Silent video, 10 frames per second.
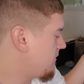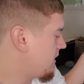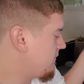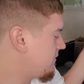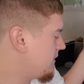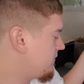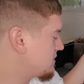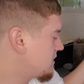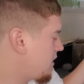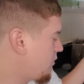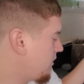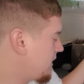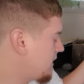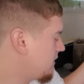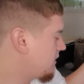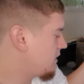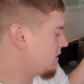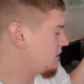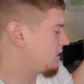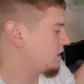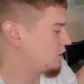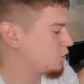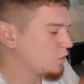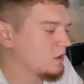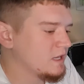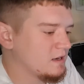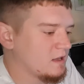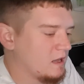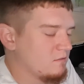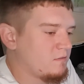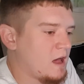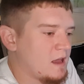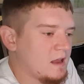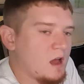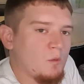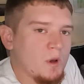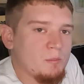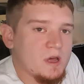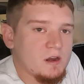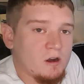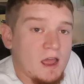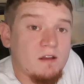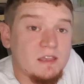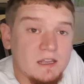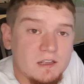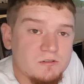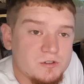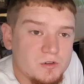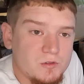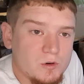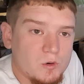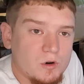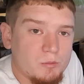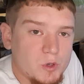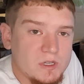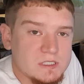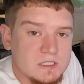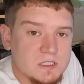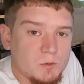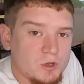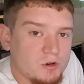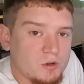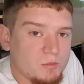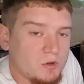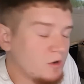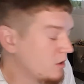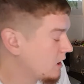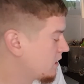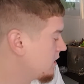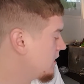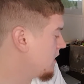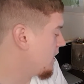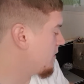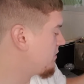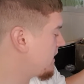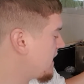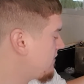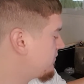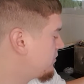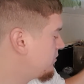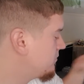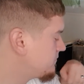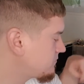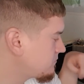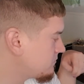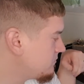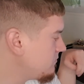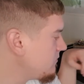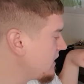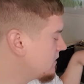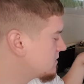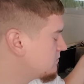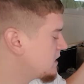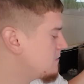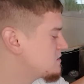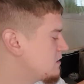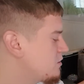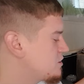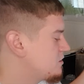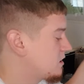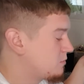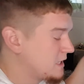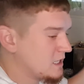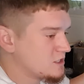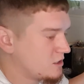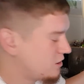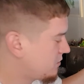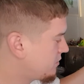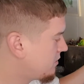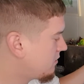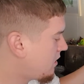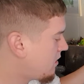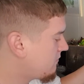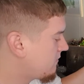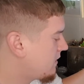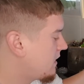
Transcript: If it's not working, Google it and find out what button or how to get into your booting system on your computer. But F2, sometimes they want you to completely shut your computer off